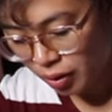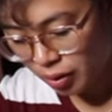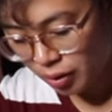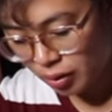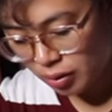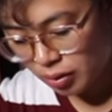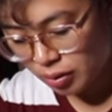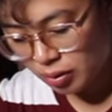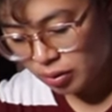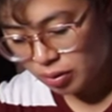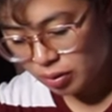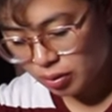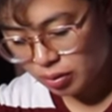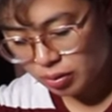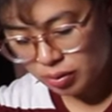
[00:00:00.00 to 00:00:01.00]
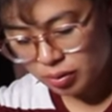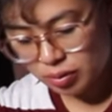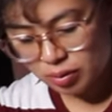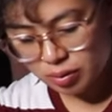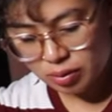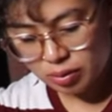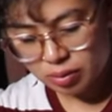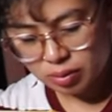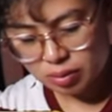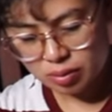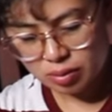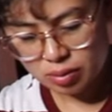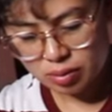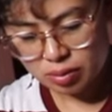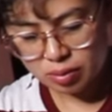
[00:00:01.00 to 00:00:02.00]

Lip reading: The person shown says nothing.